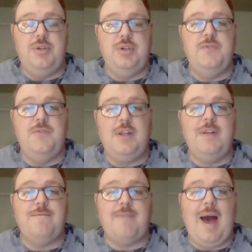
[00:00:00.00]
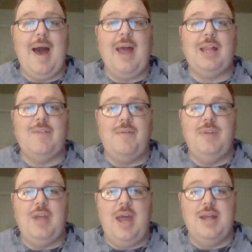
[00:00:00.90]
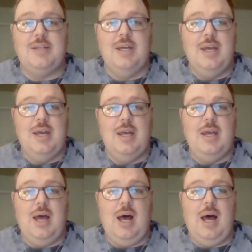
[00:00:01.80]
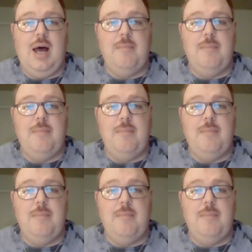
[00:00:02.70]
issues 55 58, uh,